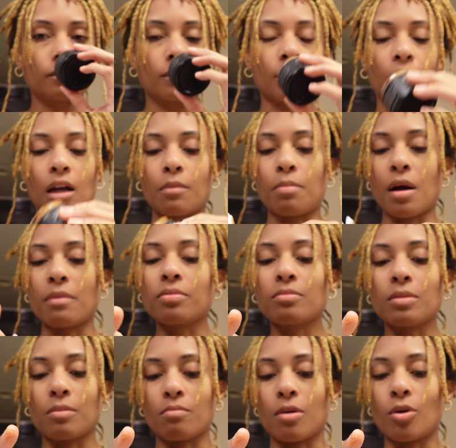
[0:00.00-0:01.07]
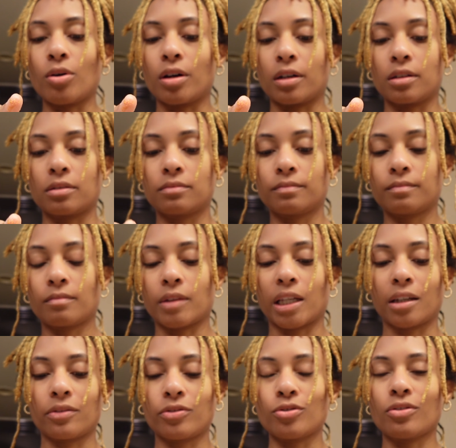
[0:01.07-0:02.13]
like a peppermint mocha.
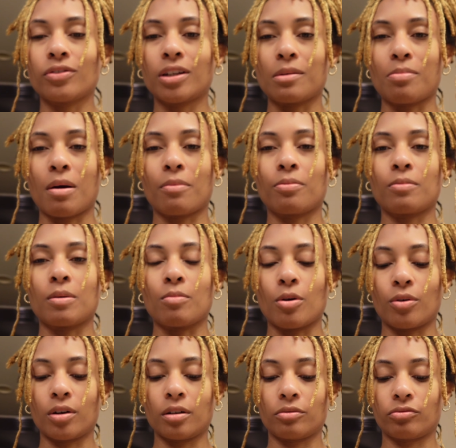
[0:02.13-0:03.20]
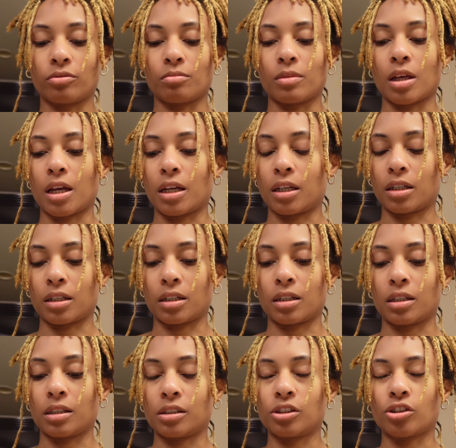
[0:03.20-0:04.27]
Like if you ever get peppermint mocha from like
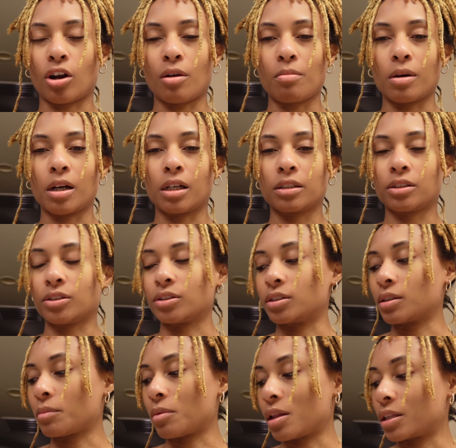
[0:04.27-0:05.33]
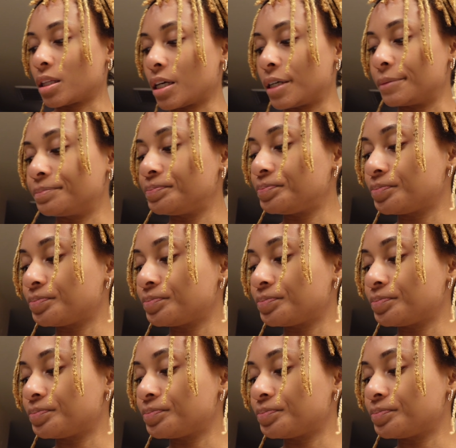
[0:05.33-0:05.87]
uh, Starbucks or something like that,